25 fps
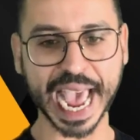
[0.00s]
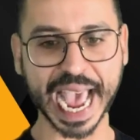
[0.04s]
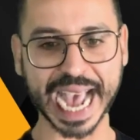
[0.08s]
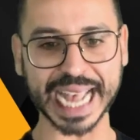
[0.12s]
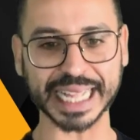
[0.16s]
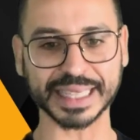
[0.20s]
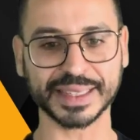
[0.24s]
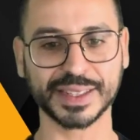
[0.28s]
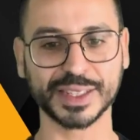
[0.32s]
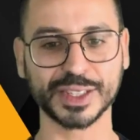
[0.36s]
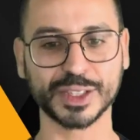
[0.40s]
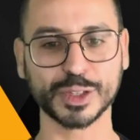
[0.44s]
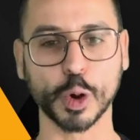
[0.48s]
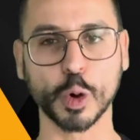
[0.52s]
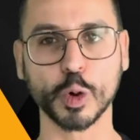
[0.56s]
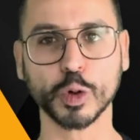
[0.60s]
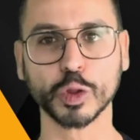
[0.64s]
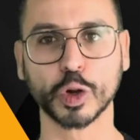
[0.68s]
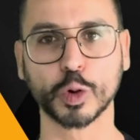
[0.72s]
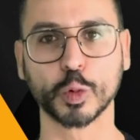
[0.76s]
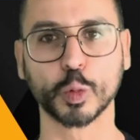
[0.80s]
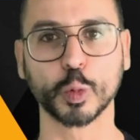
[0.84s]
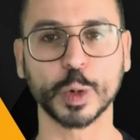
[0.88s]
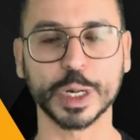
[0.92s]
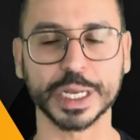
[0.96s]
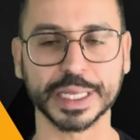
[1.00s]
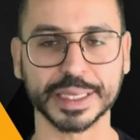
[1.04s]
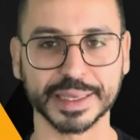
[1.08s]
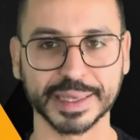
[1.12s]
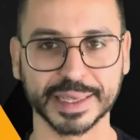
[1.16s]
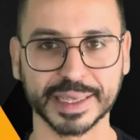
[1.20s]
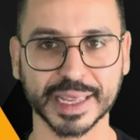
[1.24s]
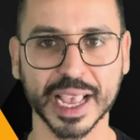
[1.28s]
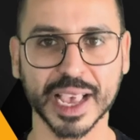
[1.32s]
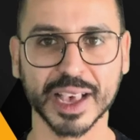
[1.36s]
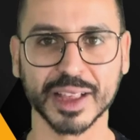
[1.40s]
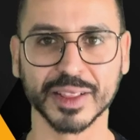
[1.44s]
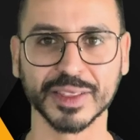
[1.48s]
at
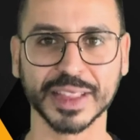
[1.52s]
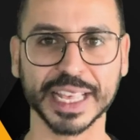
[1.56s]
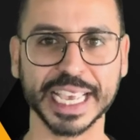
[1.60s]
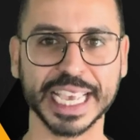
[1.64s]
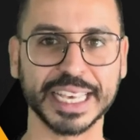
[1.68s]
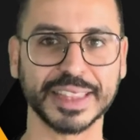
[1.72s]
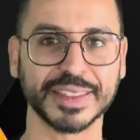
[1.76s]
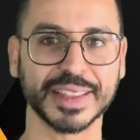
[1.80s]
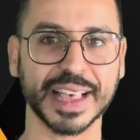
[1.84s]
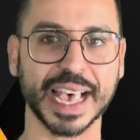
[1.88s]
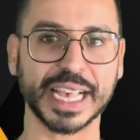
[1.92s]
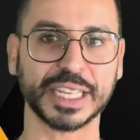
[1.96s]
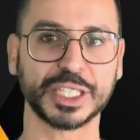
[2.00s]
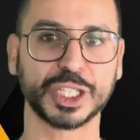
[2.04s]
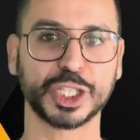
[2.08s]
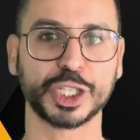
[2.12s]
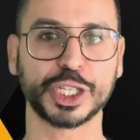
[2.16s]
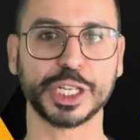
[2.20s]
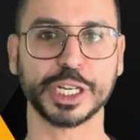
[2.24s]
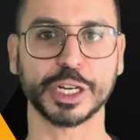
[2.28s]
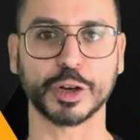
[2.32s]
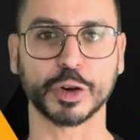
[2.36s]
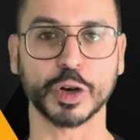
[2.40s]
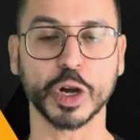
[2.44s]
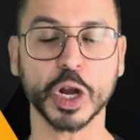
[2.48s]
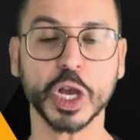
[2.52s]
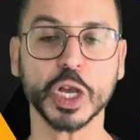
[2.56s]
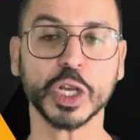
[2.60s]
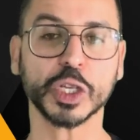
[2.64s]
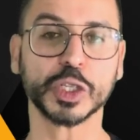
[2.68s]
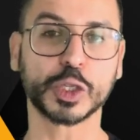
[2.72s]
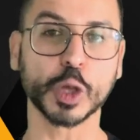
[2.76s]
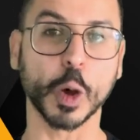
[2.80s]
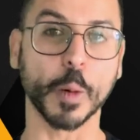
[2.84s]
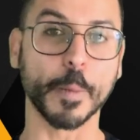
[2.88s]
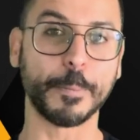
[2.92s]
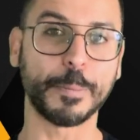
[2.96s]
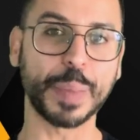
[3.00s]
SolarWinds late last year.
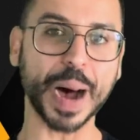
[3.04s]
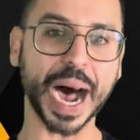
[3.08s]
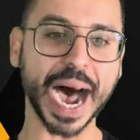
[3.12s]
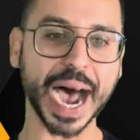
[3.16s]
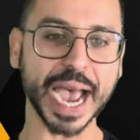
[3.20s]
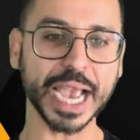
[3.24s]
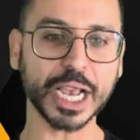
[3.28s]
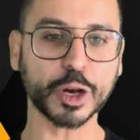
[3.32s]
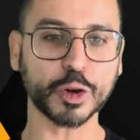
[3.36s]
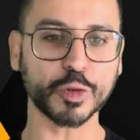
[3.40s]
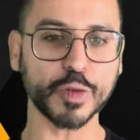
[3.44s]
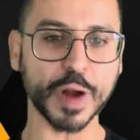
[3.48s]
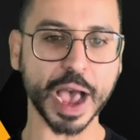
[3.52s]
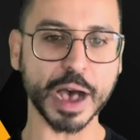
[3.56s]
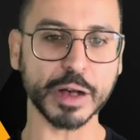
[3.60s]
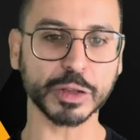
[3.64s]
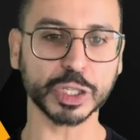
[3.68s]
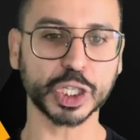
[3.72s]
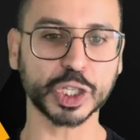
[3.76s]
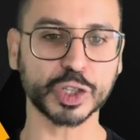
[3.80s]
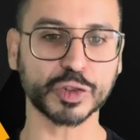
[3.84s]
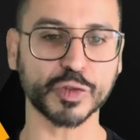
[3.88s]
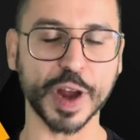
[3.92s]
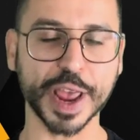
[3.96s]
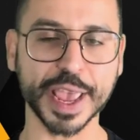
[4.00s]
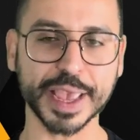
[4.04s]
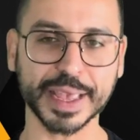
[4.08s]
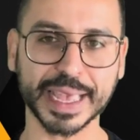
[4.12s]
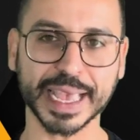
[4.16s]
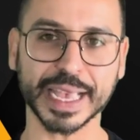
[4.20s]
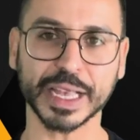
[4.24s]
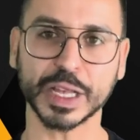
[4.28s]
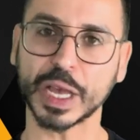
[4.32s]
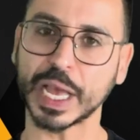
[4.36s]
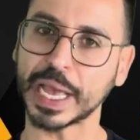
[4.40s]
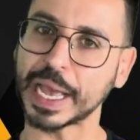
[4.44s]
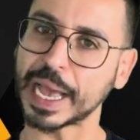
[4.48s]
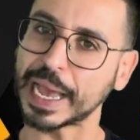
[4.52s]
So buy CrowdStrike
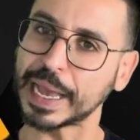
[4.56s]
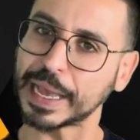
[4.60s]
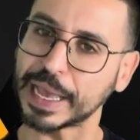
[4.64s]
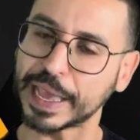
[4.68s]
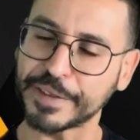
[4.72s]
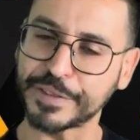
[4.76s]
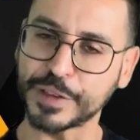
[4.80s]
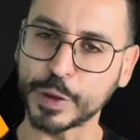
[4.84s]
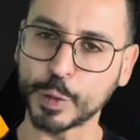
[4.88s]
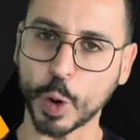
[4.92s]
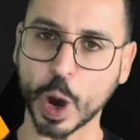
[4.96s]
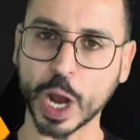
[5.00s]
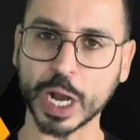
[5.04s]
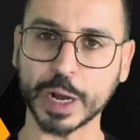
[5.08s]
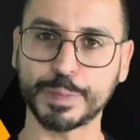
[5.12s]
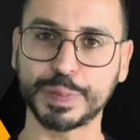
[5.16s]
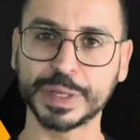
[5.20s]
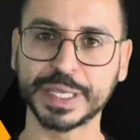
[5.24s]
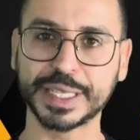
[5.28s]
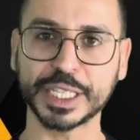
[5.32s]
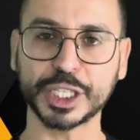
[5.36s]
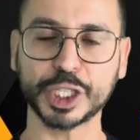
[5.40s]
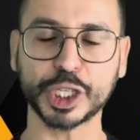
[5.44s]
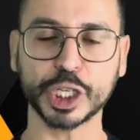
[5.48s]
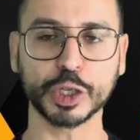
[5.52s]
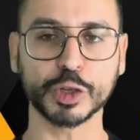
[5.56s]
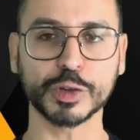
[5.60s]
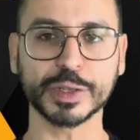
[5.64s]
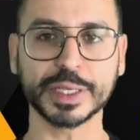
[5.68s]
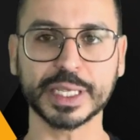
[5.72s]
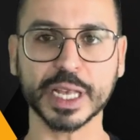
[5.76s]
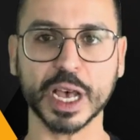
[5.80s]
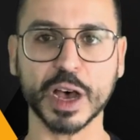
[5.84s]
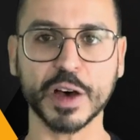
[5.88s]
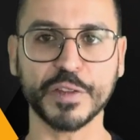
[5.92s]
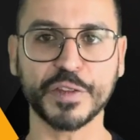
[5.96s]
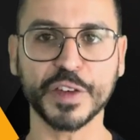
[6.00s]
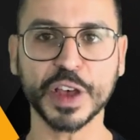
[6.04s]
if you want to position
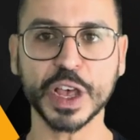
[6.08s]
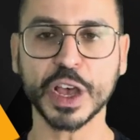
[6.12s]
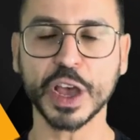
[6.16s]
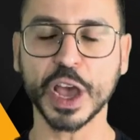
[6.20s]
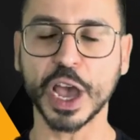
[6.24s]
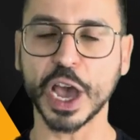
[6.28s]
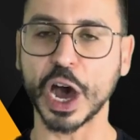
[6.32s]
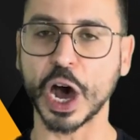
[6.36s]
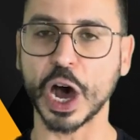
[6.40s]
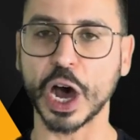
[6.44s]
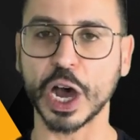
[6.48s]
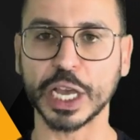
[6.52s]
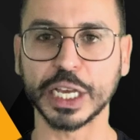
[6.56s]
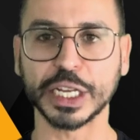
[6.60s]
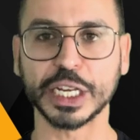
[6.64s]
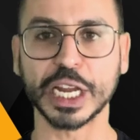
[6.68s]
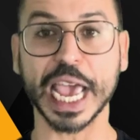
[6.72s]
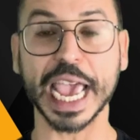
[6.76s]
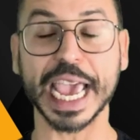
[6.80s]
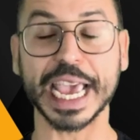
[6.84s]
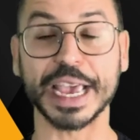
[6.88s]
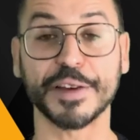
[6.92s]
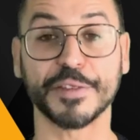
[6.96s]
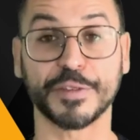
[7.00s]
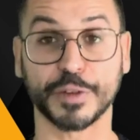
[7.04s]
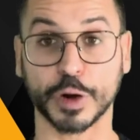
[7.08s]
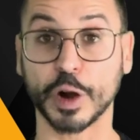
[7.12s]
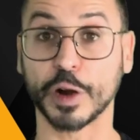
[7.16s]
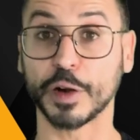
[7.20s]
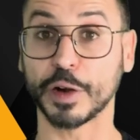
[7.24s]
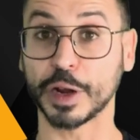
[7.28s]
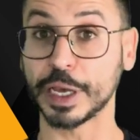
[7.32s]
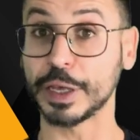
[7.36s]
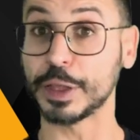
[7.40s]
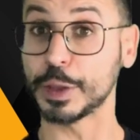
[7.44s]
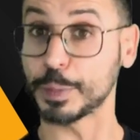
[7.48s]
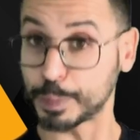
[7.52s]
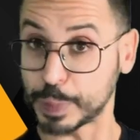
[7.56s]
yourself in
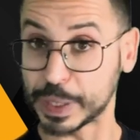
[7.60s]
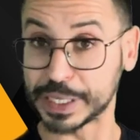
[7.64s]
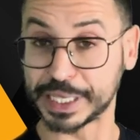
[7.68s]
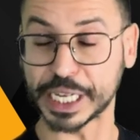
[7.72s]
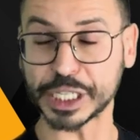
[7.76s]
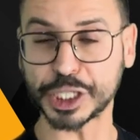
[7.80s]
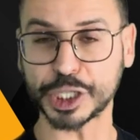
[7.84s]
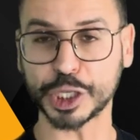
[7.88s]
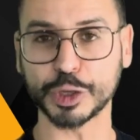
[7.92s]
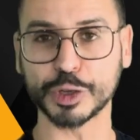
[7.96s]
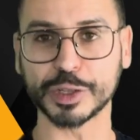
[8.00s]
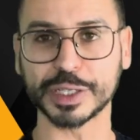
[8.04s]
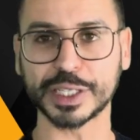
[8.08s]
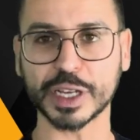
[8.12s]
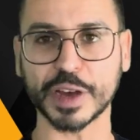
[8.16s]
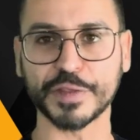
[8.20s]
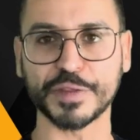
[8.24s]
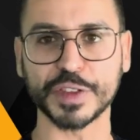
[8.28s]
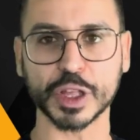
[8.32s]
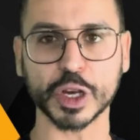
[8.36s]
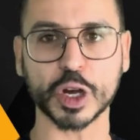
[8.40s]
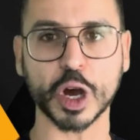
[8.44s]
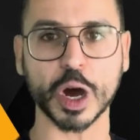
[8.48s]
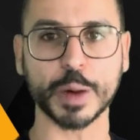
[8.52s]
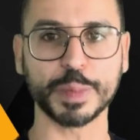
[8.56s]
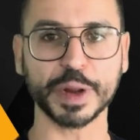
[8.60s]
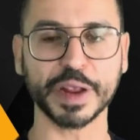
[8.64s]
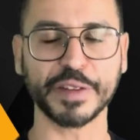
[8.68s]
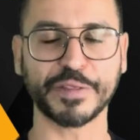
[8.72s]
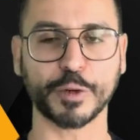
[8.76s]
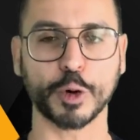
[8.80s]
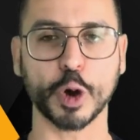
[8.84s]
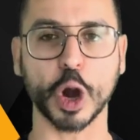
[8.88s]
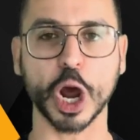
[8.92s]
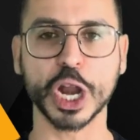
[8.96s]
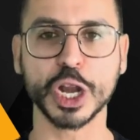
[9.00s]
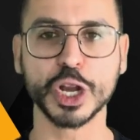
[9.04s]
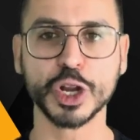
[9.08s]
the company
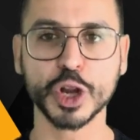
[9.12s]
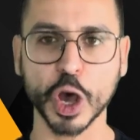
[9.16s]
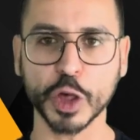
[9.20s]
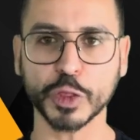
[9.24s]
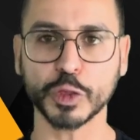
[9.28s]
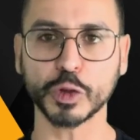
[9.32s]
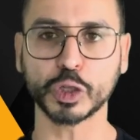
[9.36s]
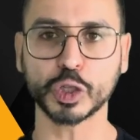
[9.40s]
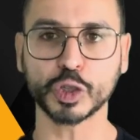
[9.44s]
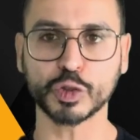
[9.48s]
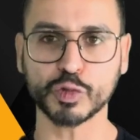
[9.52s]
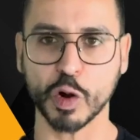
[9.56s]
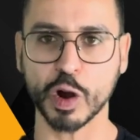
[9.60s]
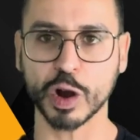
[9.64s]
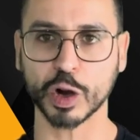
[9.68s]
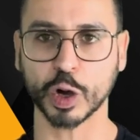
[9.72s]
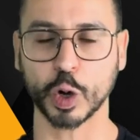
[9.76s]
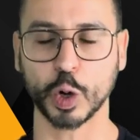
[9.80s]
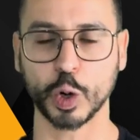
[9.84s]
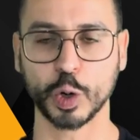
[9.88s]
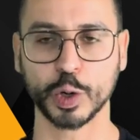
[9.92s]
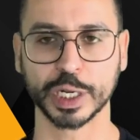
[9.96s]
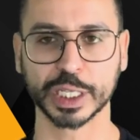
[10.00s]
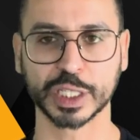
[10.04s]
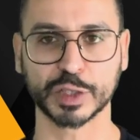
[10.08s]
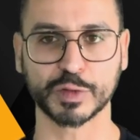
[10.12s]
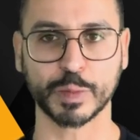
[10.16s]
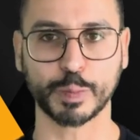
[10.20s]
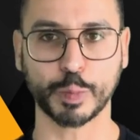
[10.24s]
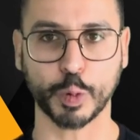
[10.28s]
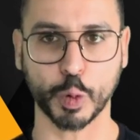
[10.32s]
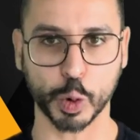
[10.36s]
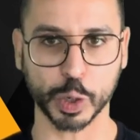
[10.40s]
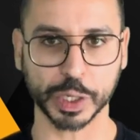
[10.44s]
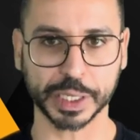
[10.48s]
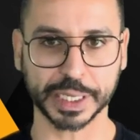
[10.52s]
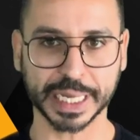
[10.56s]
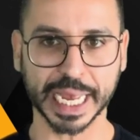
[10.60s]
for another strong earnings
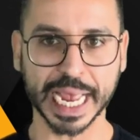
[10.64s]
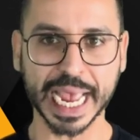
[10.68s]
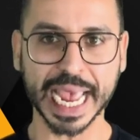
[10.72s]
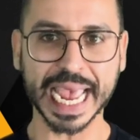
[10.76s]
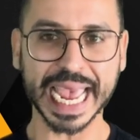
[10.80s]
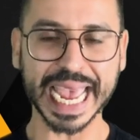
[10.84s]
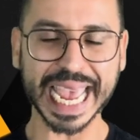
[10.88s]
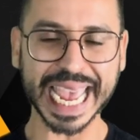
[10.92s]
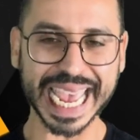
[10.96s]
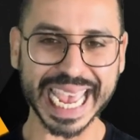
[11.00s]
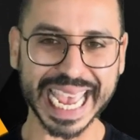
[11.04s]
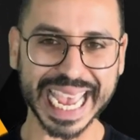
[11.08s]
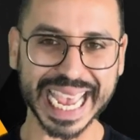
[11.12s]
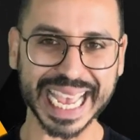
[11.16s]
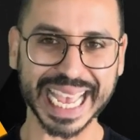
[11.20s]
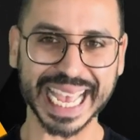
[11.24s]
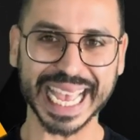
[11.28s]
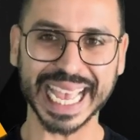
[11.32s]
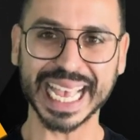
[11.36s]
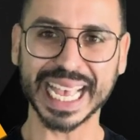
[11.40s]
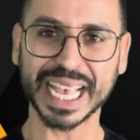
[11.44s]
reports. It